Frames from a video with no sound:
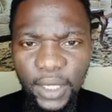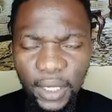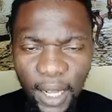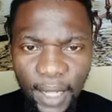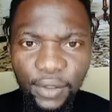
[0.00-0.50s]
to
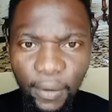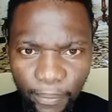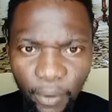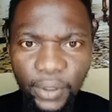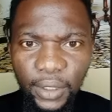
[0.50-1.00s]
begin
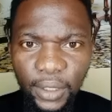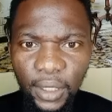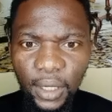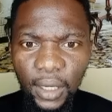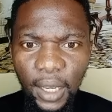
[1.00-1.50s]
supporting
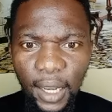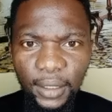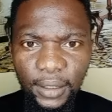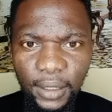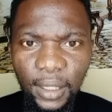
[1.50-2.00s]
APC without
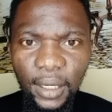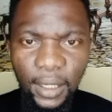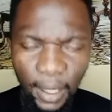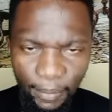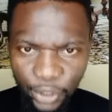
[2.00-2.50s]
resorting
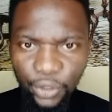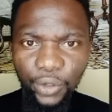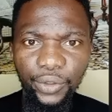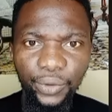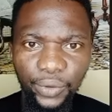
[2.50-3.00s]
to
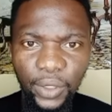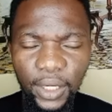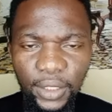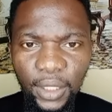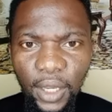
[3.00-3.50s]
ethnic
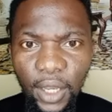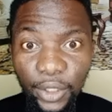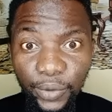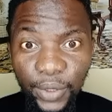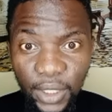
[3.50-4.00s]
baiting.
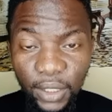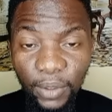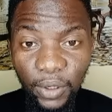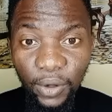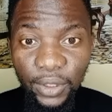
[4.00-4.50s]
What
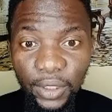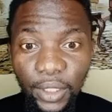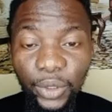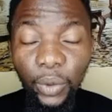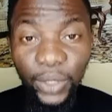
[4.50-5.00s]
is this?
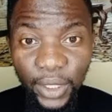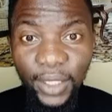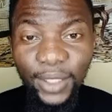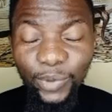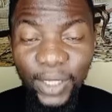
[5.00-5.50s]
At
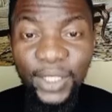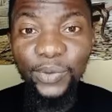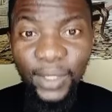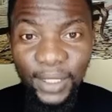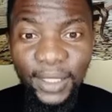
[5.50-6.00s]
this point, I
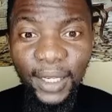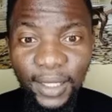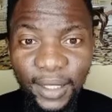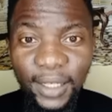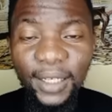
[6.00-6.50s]
don't
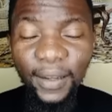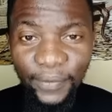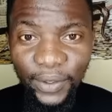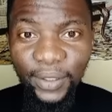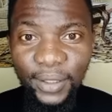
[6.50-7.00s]
mind joining
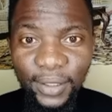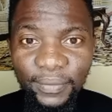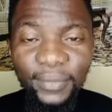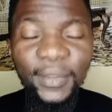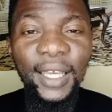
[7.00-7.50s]
Atiku to
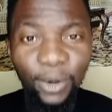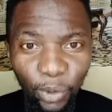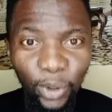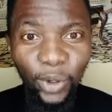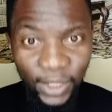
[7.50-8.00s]
push out
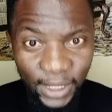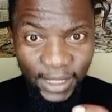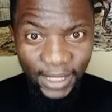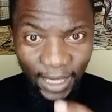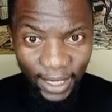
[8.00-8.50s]
this
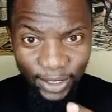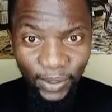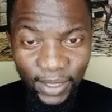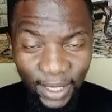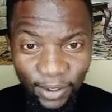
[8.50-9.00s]
divisive
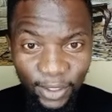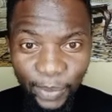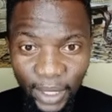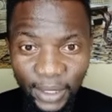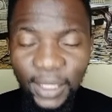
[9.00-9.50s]
dirty cult
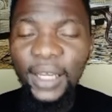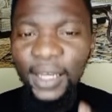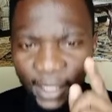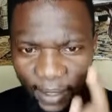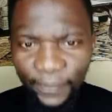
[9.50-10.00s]
group
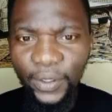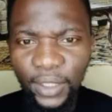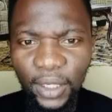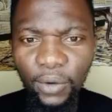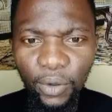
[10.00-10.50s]
and return
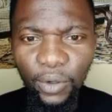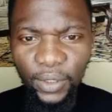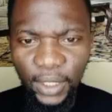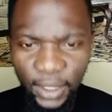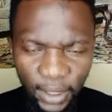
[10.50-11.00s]
PDP.
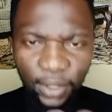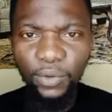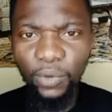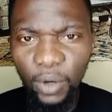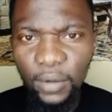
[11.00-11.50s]

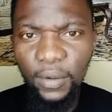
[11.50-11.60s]
Disgusting.